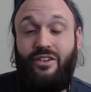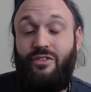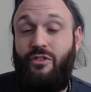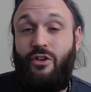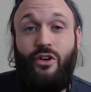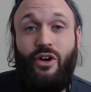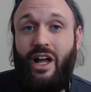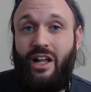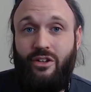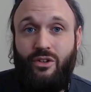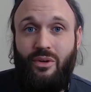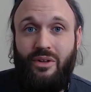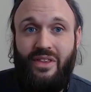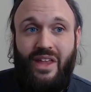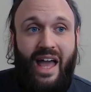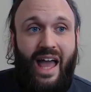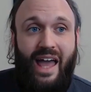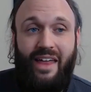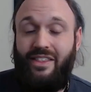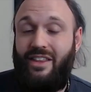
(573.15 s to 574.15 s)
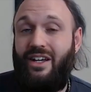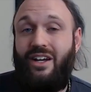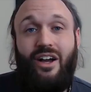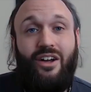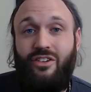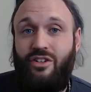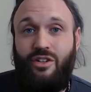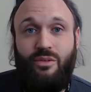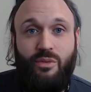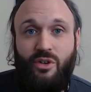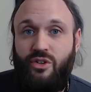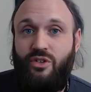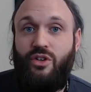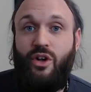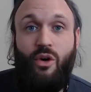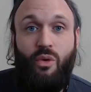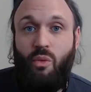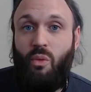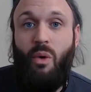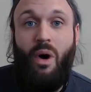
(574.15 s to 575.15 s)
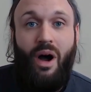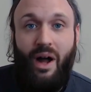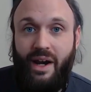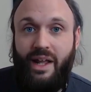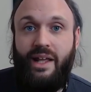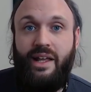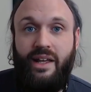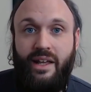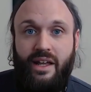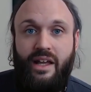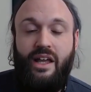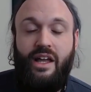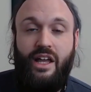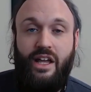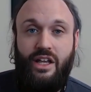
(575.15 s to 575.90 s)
because if you're not doing that, the customers don't want it."